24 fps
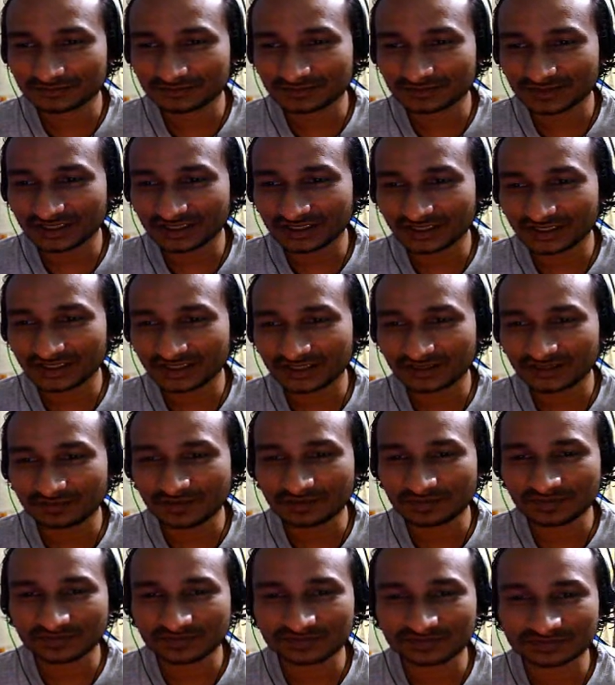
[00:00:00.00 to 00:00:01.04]

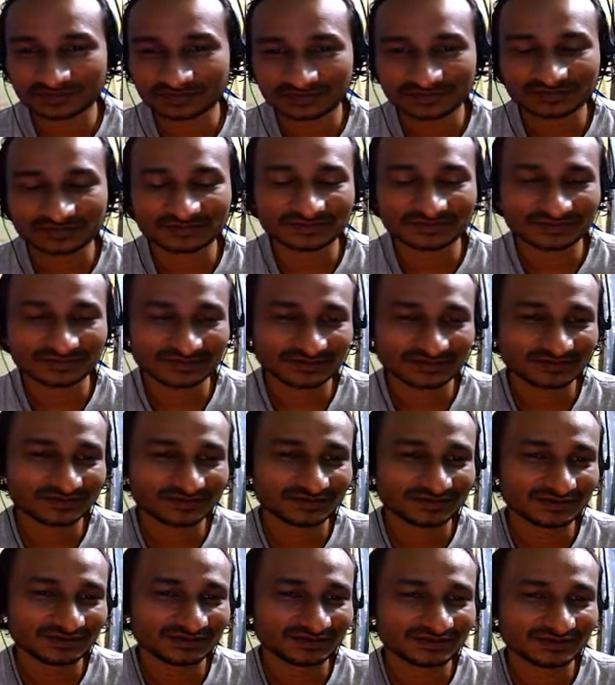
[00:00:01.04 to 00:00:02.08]
Oh, okay. All right.
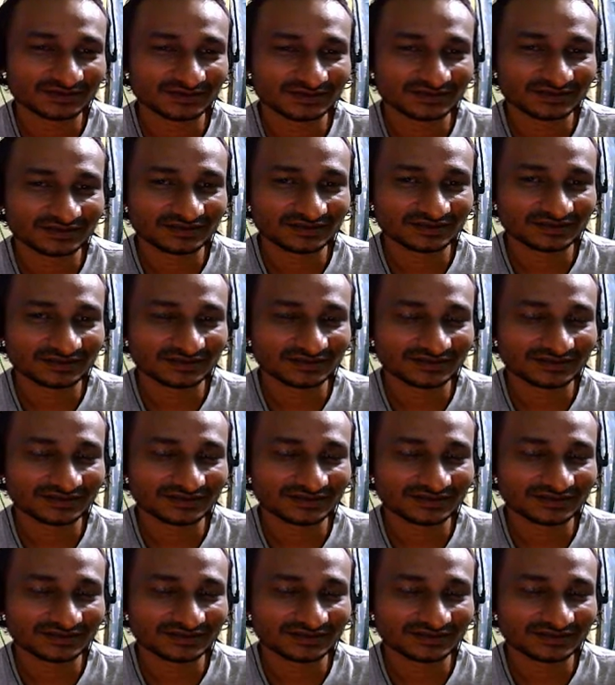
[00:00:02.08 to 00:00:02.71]
No, I